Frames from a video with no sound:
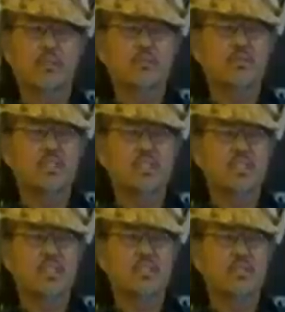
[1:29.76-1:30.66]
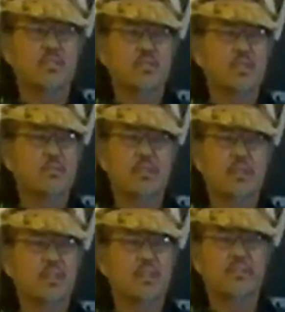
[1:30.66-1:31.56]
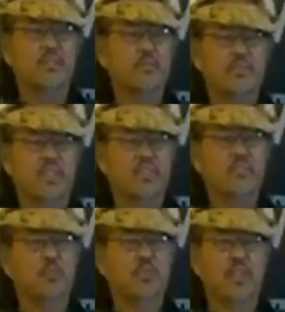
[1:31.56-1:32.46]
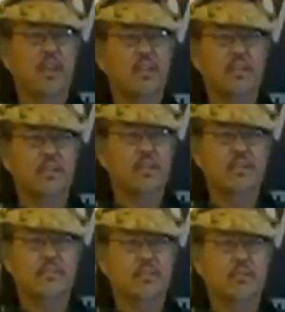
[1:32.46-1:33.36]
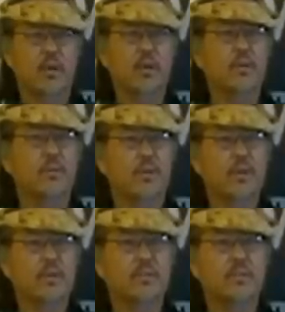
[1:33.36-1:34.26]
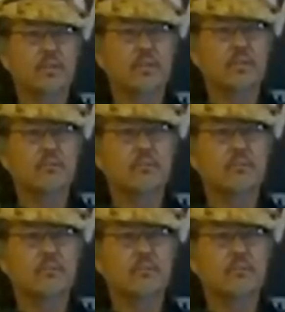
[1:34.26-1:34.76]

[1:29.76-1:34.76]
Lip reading: You know, she said she was doing something on infant death mortality, and she wanted her records.